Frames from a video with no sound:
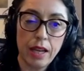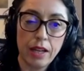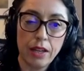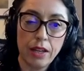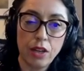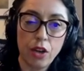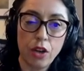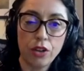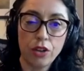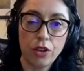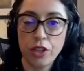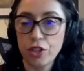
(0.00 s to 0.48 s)

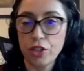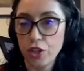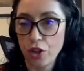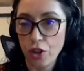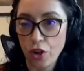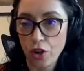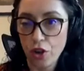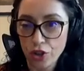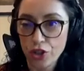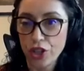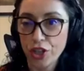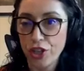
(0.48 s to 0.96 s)
not a
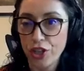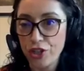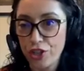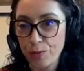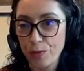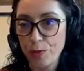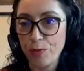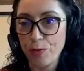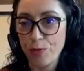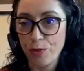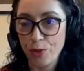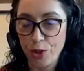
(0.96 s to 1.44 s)
geological and
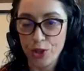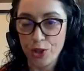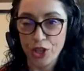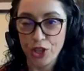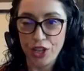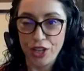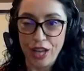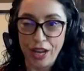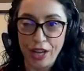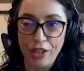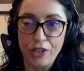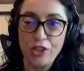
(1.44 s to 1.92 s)

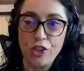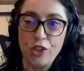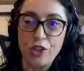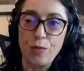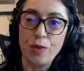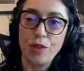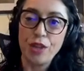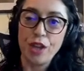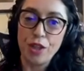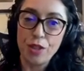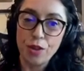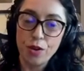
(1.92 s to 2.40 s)
geomorphological
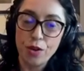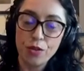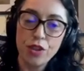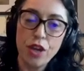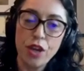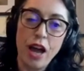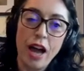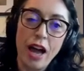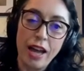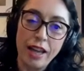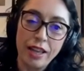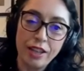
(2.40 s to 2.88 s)
lecture, but I
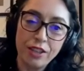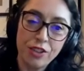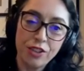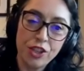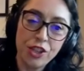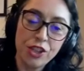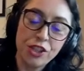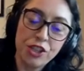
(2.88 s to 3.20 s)
thought I,